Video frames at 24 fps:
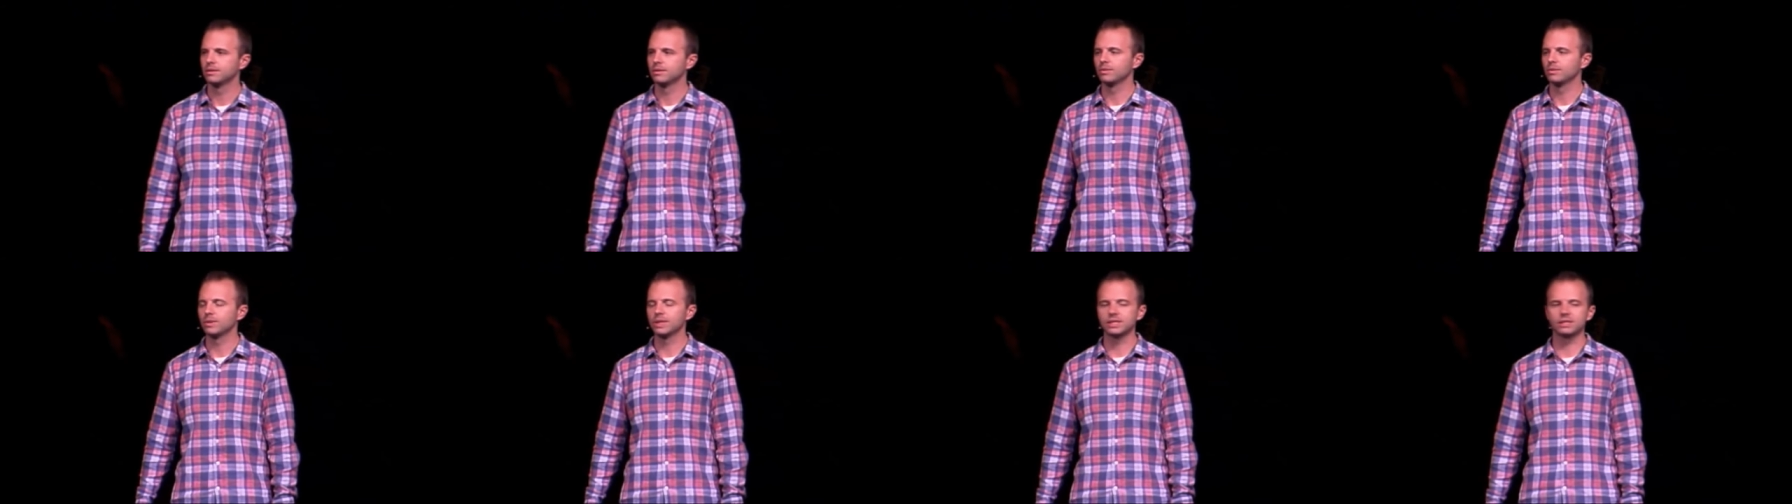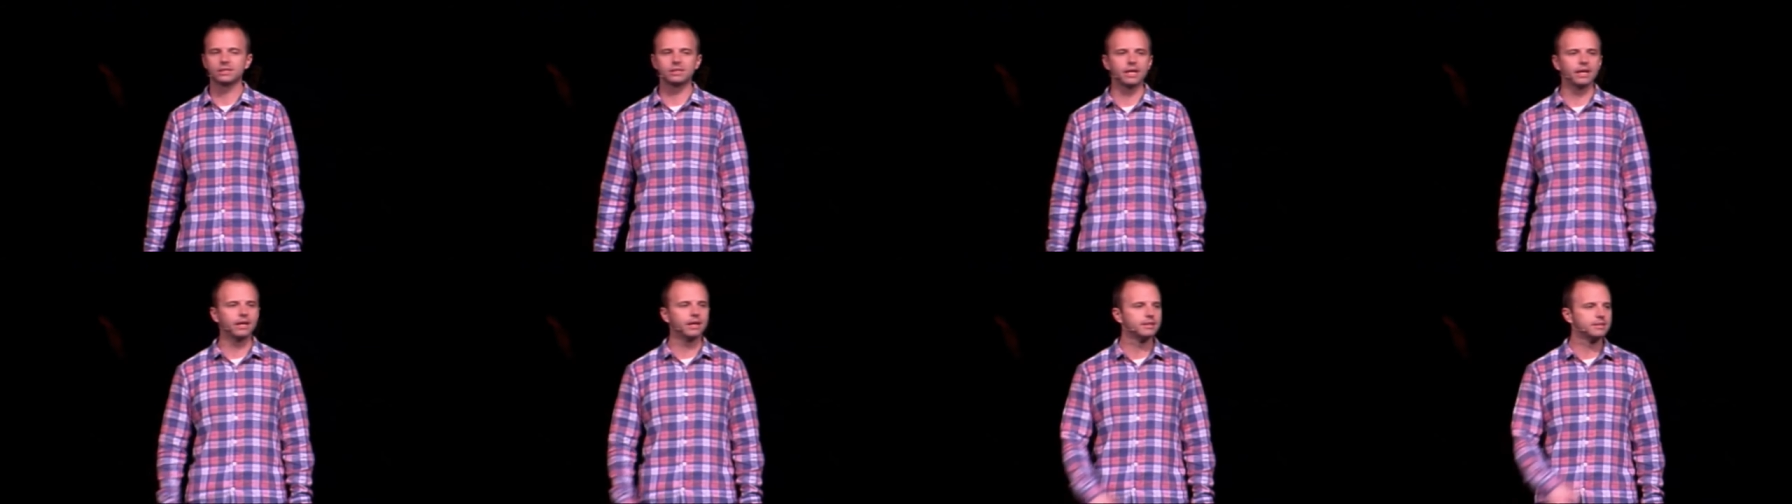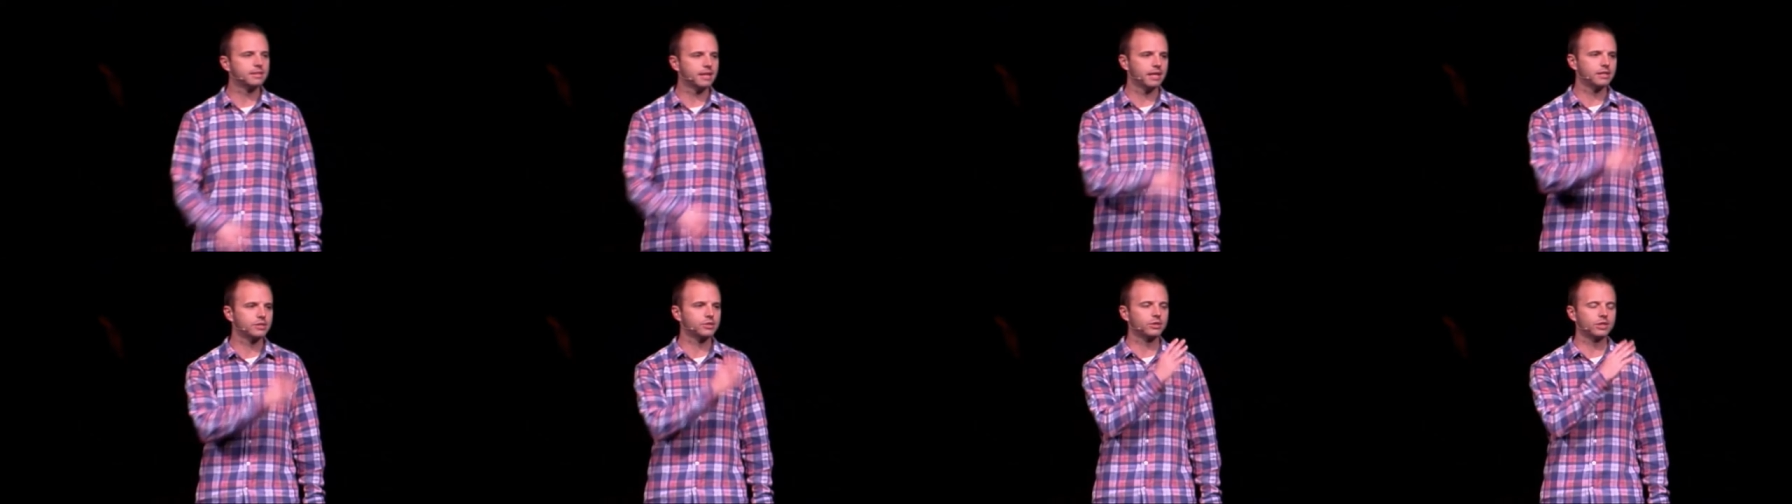what
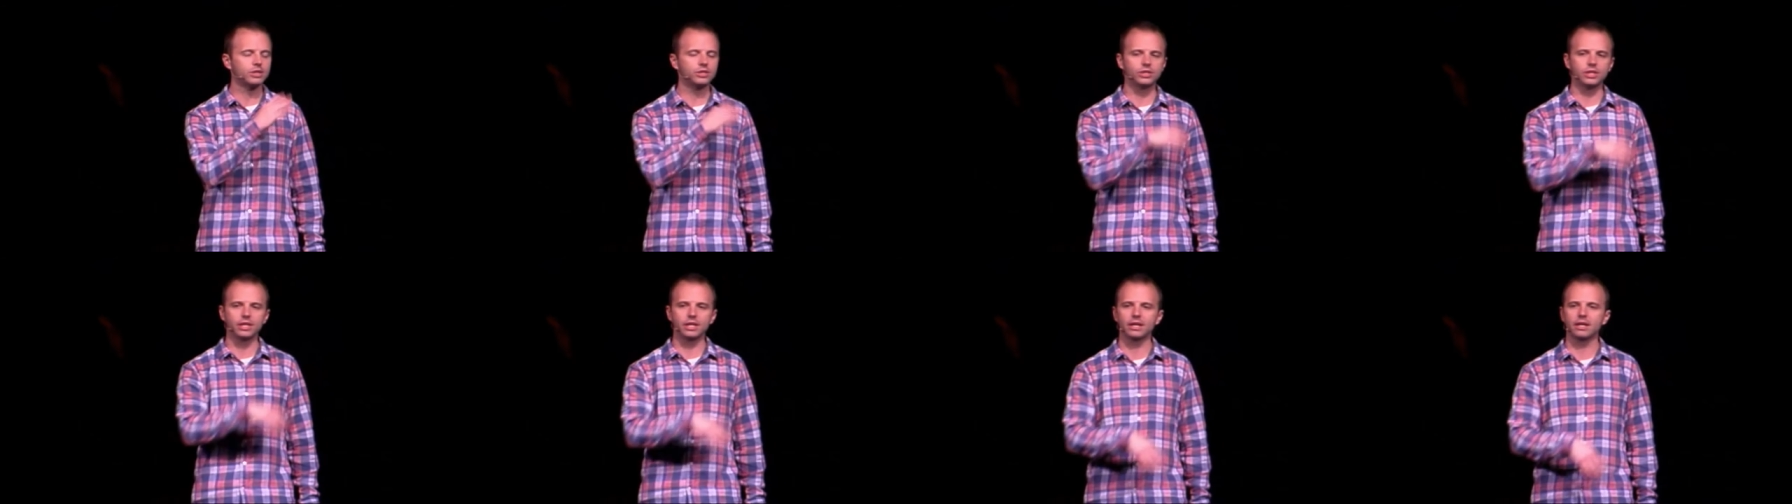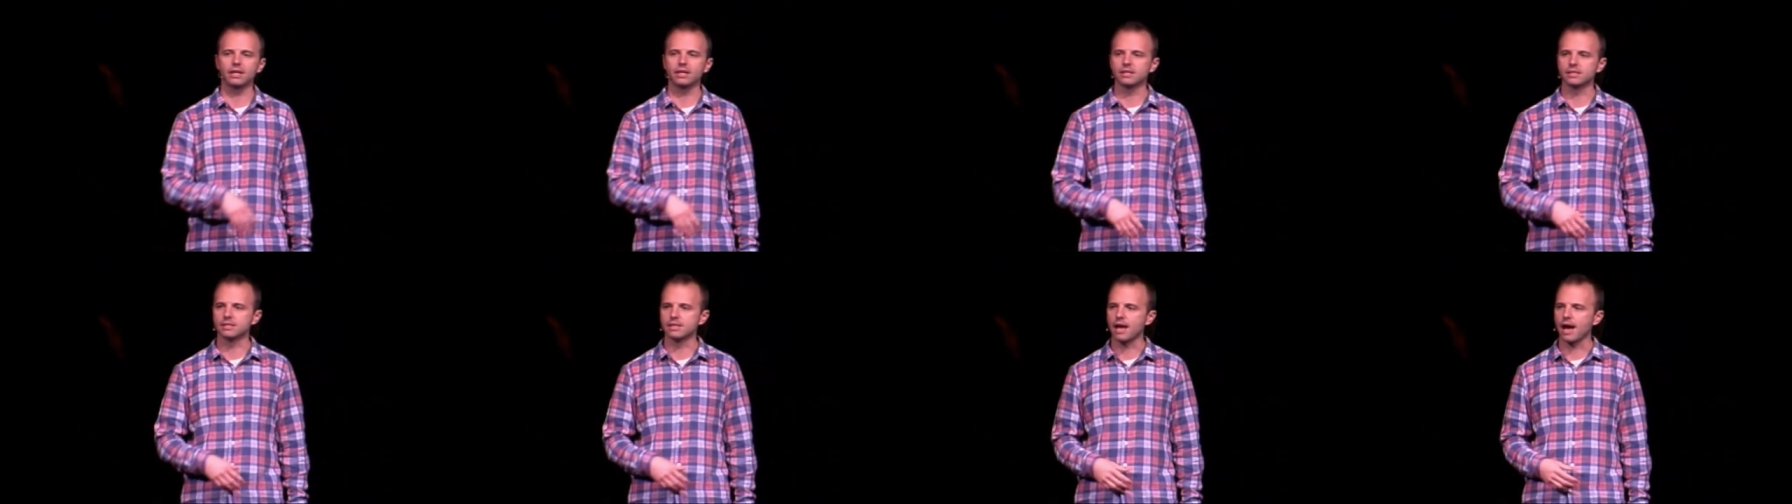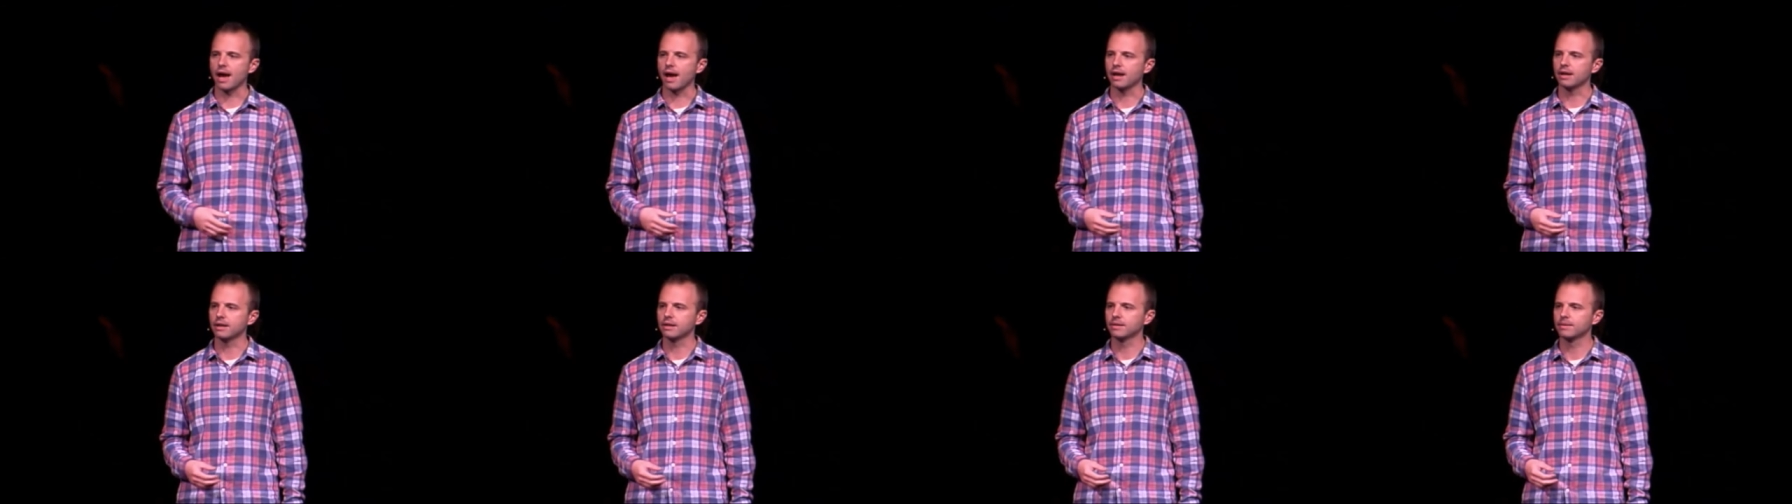sanitized Christianity is
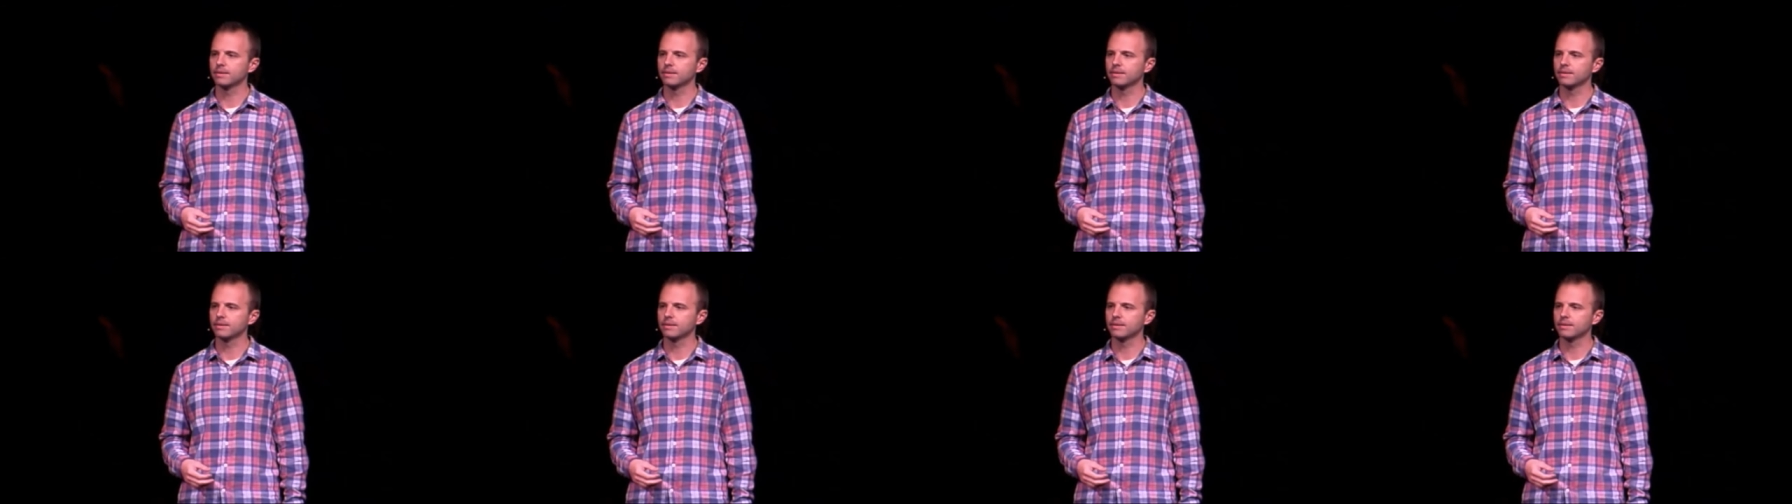that?